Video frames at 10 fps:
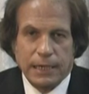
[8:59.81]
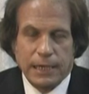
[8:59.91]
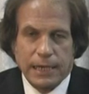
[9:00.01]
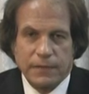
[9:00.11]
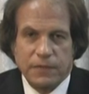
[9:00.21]

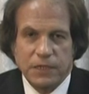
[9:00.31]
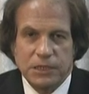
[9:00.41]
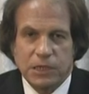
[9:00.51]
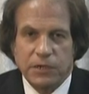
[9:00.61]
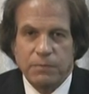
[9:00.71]
And things
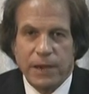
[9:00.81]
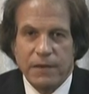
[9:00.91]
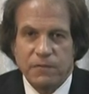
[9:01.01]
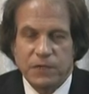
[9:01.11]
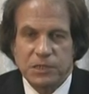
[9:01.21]
started
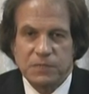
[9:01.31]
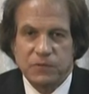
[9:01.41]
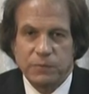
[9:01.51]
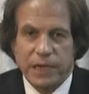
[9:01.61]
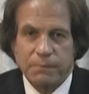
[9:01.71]
manifesting
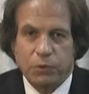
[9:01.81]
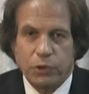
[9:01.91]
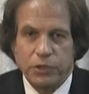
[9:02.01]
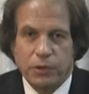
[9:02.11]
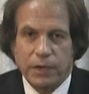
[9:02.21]
from that
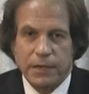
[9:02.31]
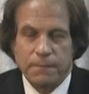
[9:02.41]
point on.